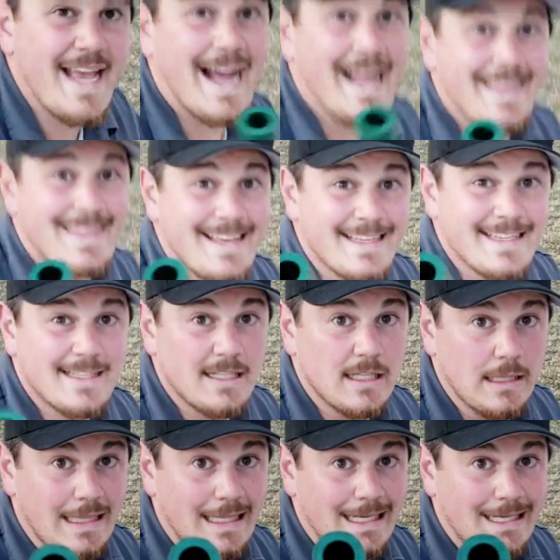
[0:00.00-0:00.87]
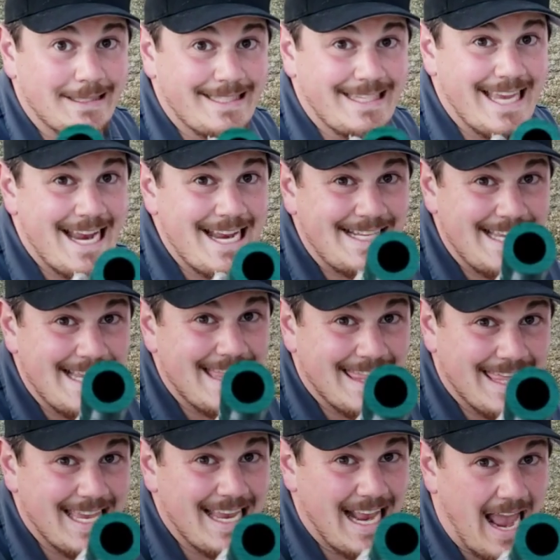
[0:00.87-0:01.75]
got this little dainty
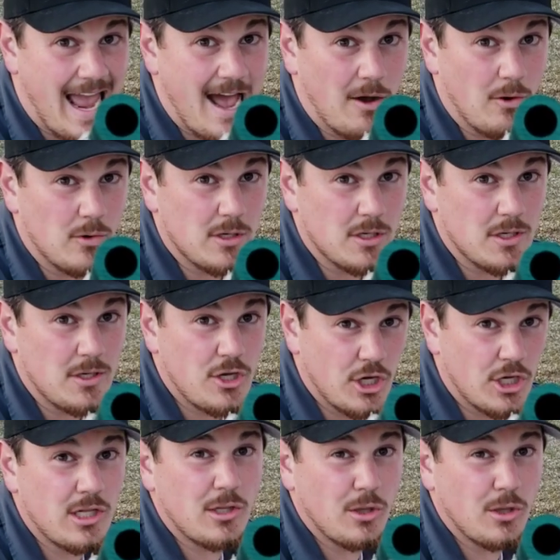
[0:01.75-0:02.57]
thing out. Good